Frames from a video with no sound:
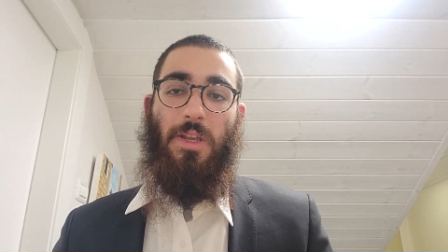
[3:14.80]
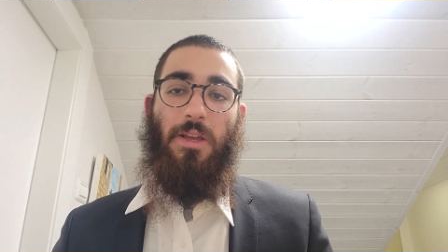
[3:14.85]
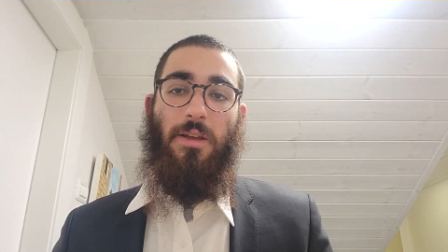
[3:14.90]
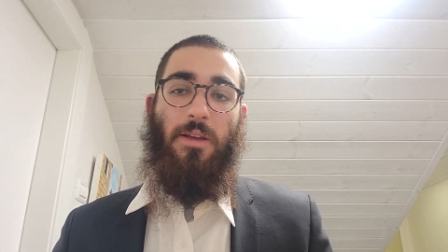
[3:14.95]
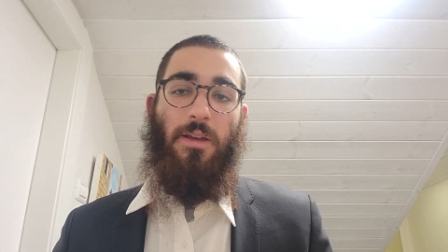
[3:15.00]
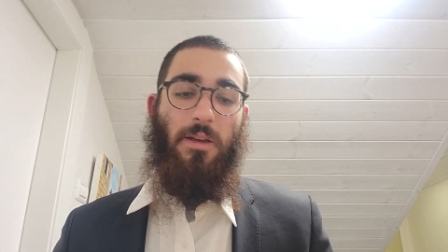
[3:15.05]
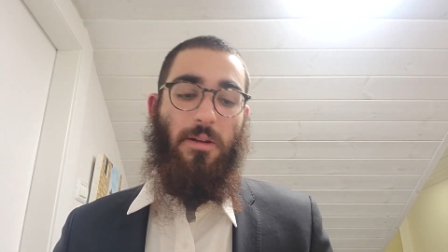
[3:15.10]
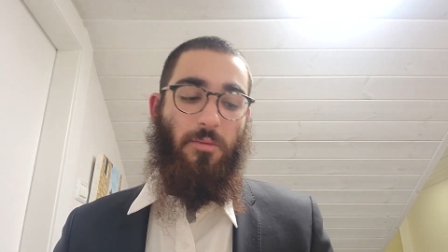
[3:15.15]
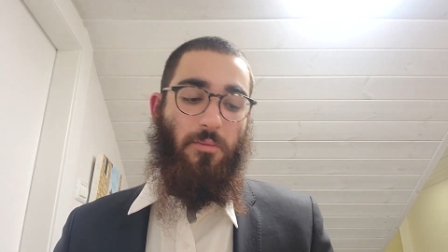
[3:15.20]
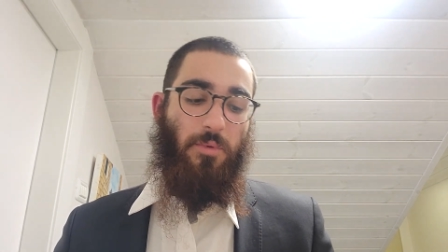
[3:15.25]

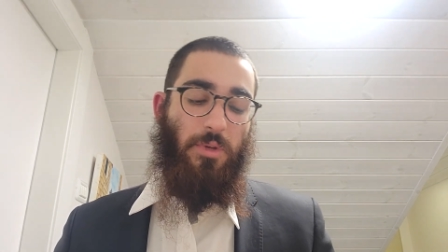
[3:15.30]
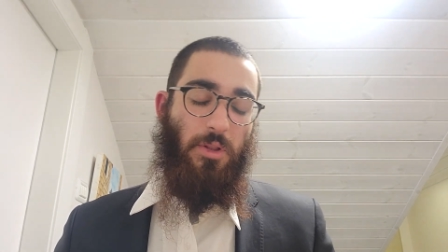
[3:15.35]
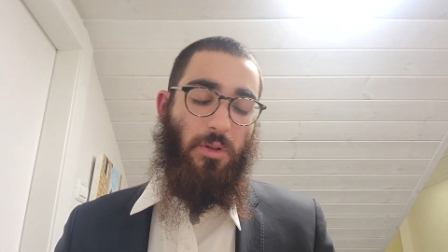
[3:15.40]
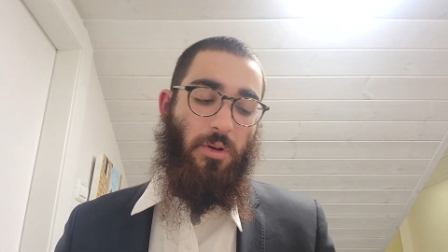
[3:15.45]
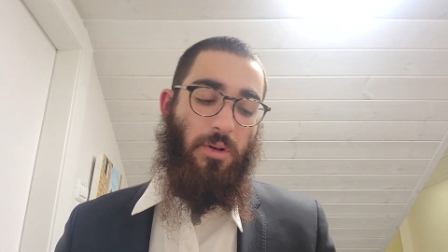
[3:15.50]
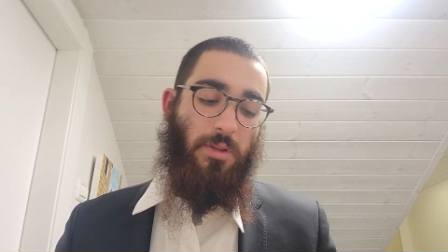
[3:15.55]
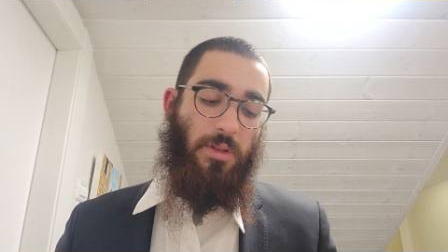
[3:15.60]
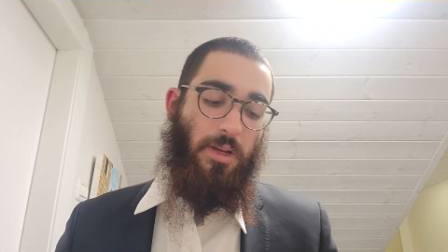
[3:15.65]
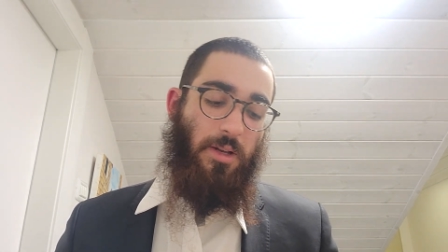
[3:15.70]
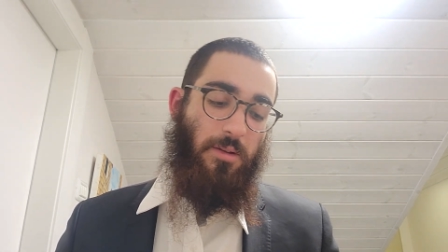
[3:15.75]
And uh, we
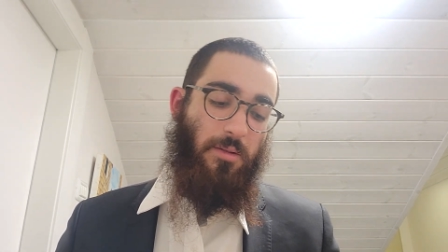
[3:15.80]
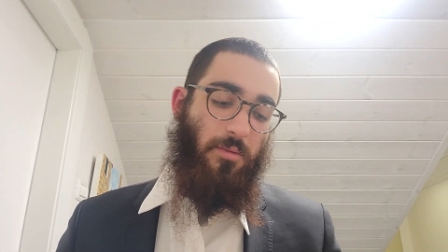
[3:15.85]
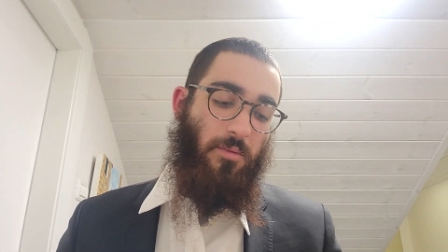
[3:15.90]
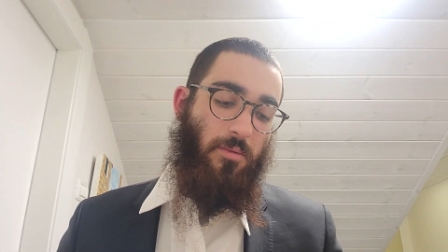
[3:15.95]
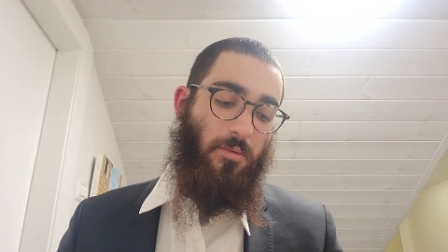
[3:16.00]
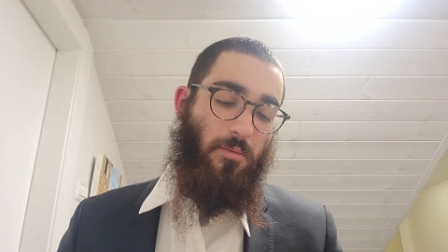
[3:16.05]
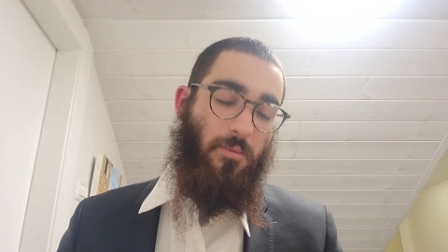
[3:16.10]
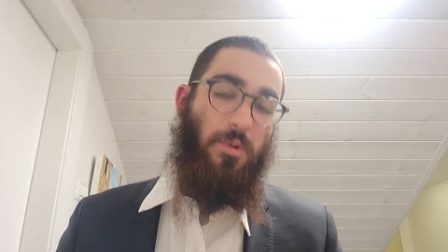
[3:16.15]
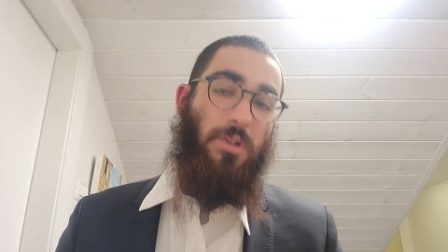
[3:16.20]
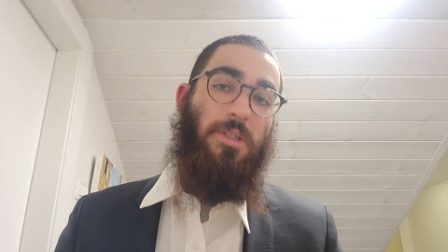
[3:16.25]
learn that
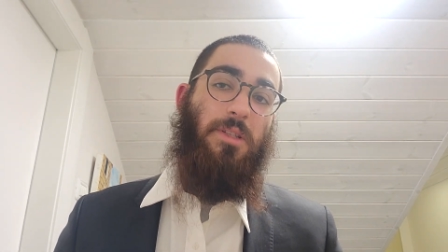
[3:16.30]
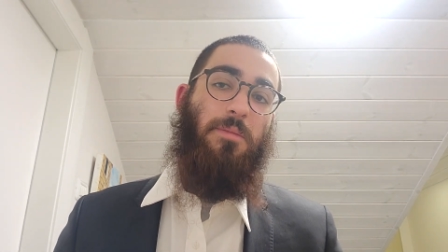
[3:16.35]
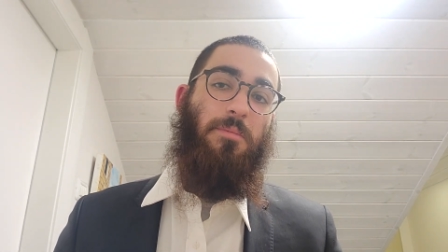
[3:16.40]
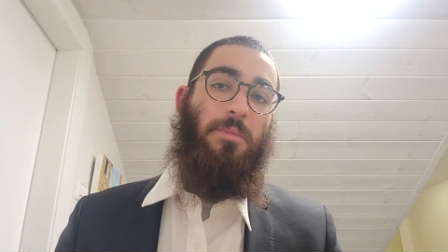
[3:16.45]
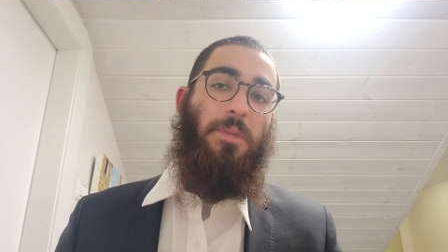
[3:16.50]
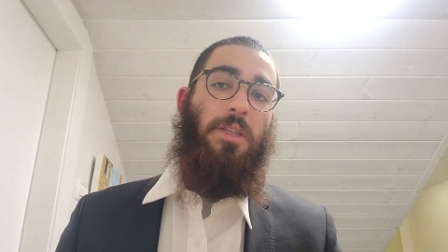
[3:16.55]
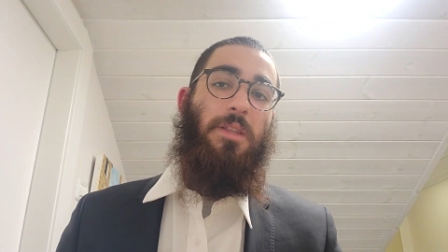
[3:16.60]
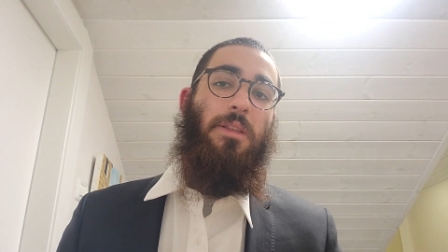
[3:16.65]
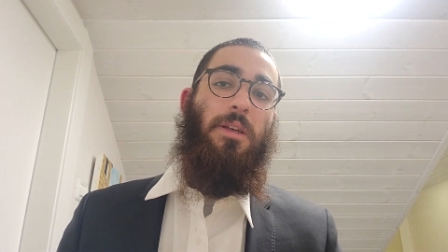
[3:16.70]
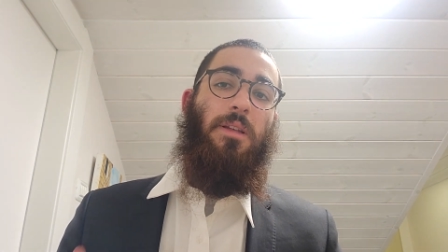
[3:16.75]
what does it
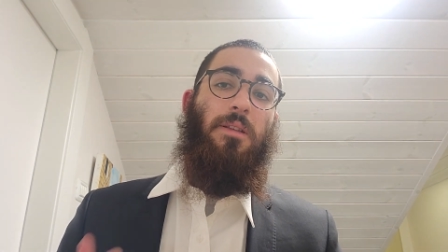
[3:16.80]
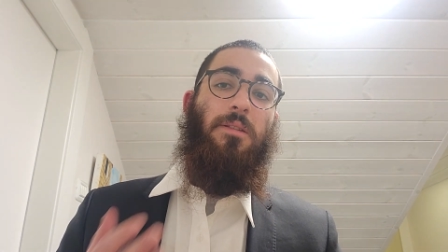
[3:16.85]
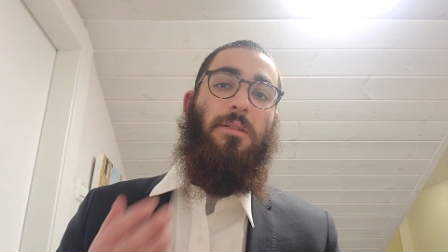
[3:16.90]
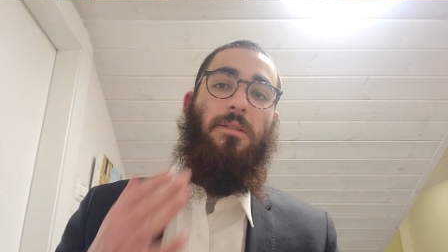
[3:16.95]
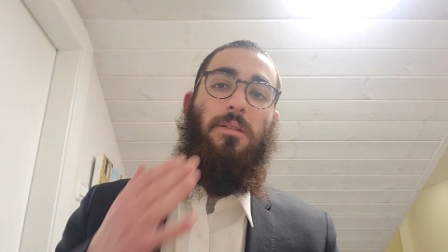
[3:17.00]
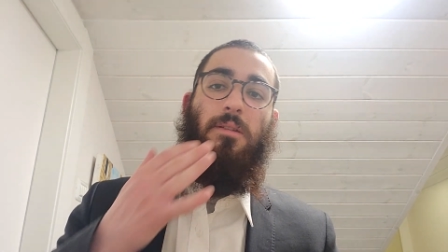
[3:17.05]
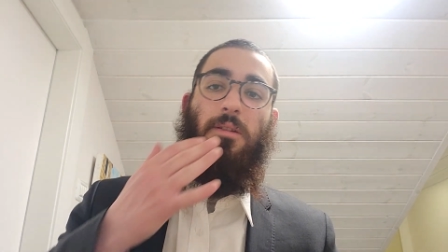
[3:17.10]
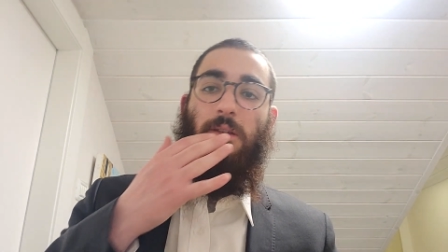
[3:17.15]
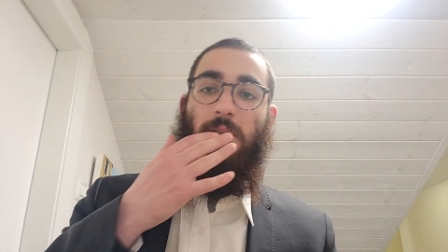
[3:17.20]
mean that